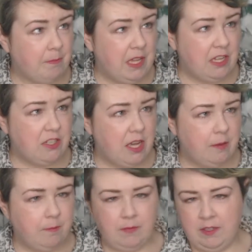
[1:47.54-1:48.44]
Take your
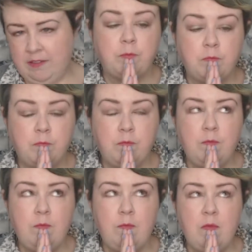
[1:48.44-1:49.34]

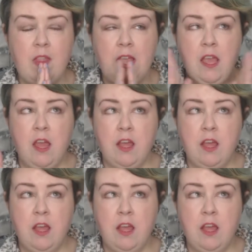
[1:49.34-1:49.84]
time.